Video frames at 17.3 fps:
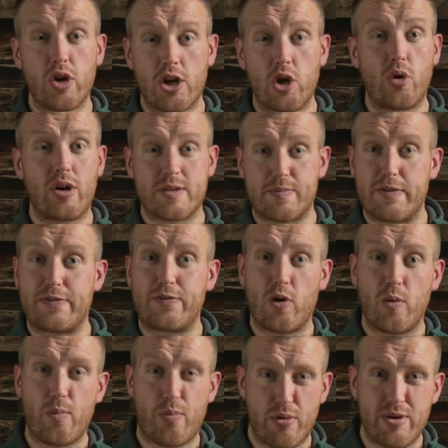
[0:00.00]
all, it's
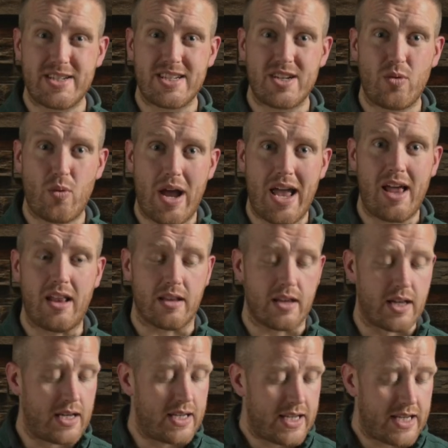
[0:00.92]
performed pretty well.
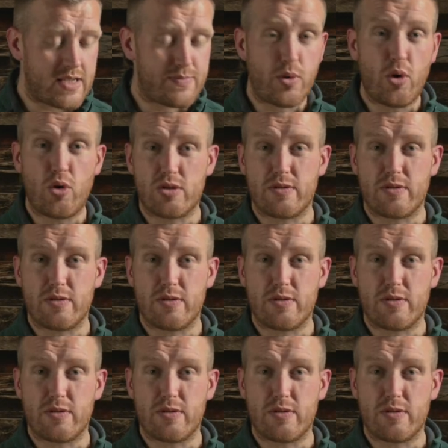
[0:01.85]
It's boiled up